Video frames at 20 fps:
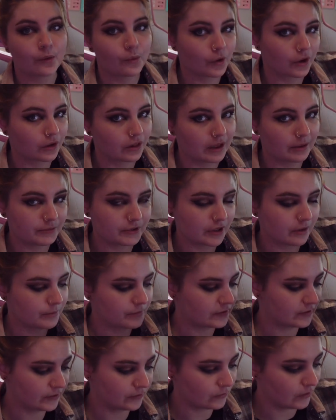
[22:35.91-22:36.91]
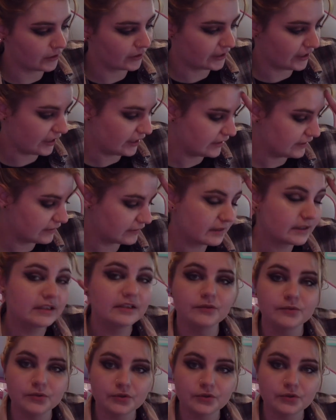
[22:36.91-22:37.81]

work laptop is locking into things,